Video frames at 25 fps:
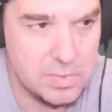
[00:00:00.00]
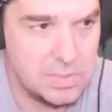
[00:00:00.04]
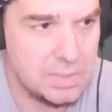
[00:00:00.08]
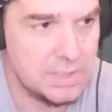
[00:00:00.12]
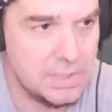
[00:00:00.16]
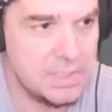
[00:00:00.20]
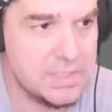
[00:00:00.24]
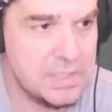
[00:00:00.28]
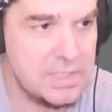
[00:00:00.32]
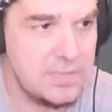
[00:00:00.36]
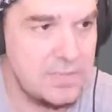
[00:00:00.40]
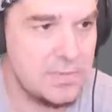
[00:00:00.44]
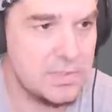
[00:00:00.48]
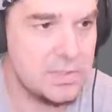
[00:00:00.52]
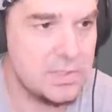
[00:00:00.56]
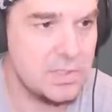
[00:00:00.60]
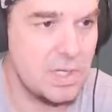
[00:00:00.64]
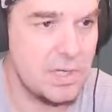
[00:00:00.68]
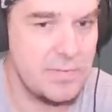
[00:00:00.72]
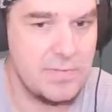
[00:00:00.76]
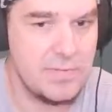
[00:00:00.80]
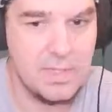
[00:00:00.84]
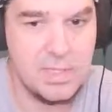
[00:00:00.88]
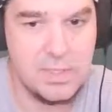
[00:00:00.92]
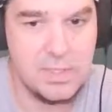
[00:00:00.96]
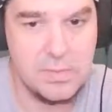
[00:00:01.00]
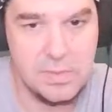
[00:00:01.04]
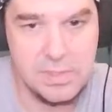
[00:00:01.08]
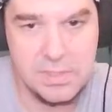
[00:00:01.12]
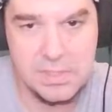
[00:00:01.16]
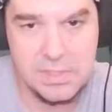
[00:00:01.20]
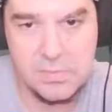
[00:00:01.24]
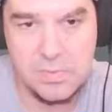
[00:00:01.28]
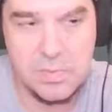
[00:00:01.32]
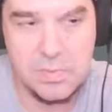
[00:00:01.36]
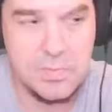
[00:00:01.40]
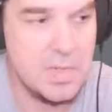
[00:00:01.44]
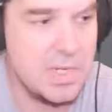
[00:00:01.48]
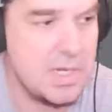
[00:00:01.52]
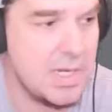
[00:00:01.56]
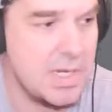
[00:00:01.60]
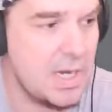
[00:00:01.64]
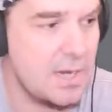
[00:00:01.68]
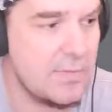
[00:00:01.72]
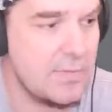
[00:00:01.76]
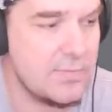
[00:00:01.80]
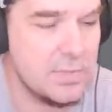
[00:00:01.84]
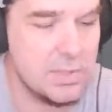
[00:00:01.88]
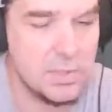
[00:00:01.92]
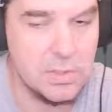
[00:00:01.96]
let's give it a drive anyways. We may
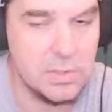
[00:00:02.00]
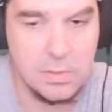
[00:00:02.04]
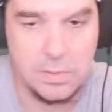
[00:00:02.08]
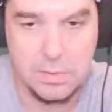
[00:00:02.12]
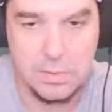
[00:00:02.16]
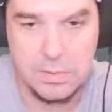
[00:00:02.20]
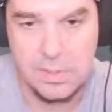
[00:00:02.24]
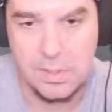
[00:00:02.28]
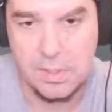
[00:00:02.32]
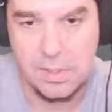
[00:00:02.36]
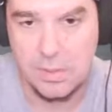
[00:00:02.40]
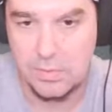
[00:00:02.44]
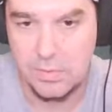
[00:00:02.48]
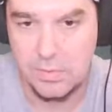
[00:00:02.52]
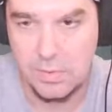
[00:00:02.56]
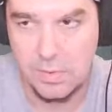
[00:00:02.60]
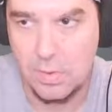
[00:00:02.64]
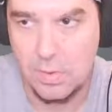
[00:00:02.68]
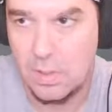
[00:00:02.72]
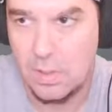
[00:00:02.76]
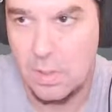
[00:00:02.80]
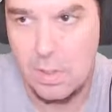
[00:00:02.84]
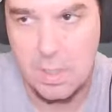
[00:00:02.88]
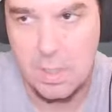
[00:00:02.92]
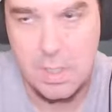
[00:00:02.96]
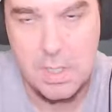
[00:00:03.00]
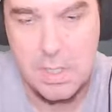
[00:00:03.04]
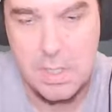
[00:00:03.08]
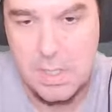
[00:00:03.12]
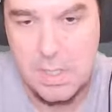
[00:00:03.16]
have to go with the other car.